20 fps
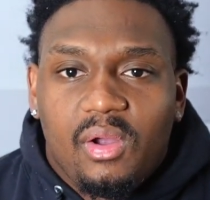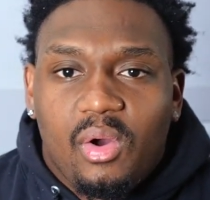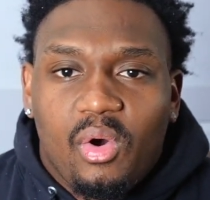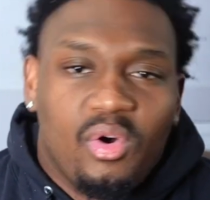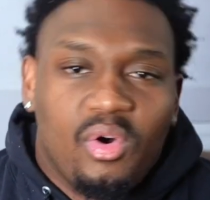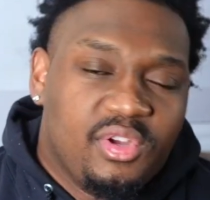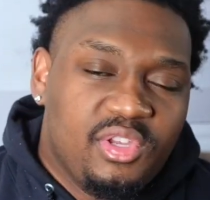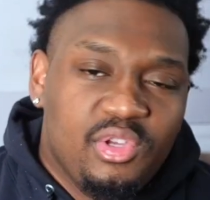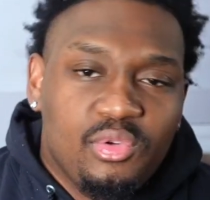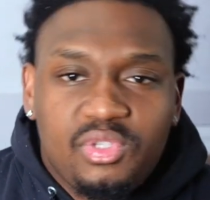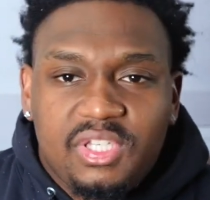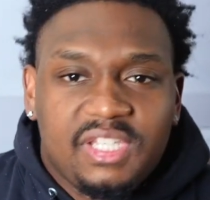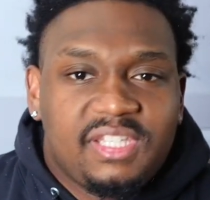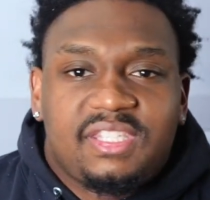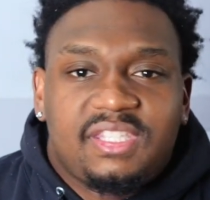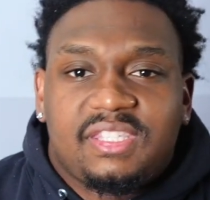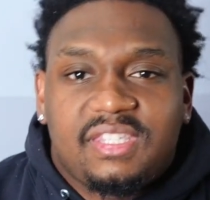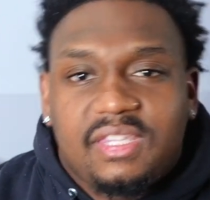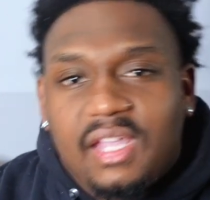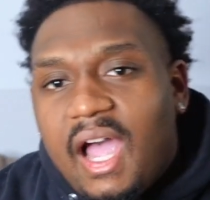or you
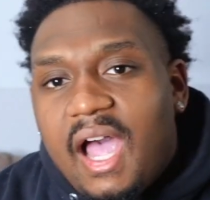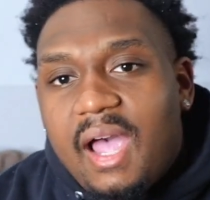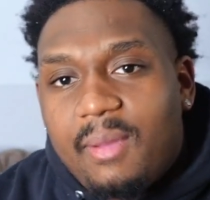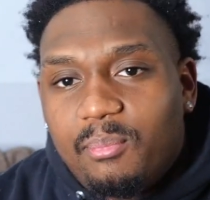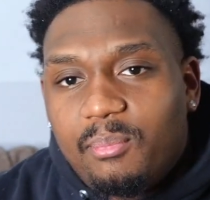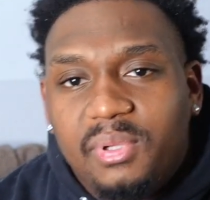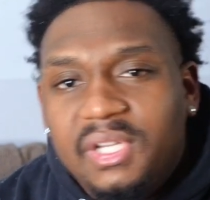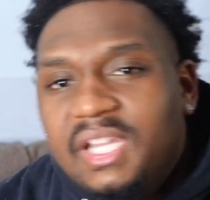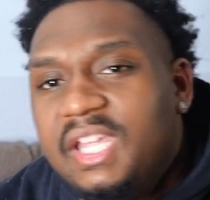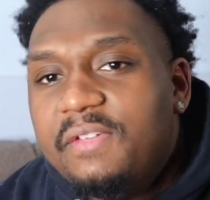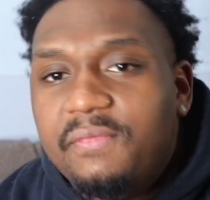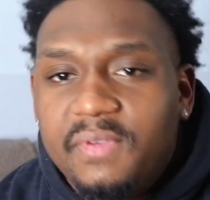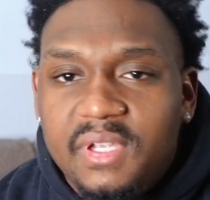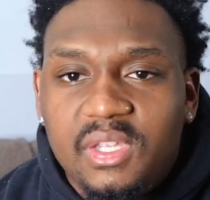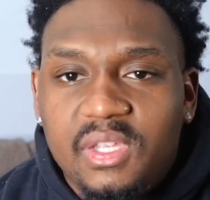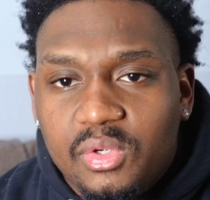just stop believing